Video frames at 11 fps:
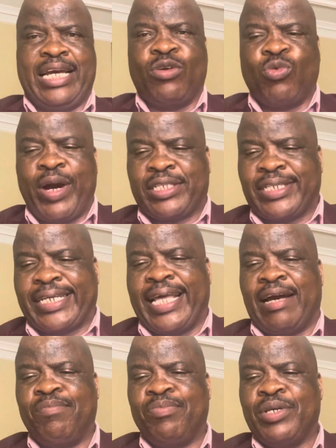and work
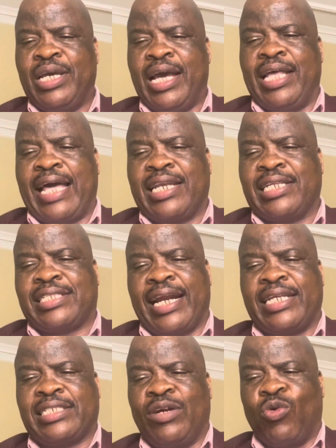together. And that is the
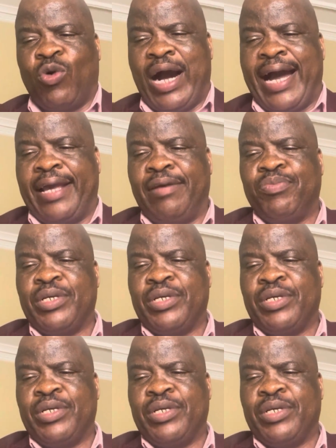reason why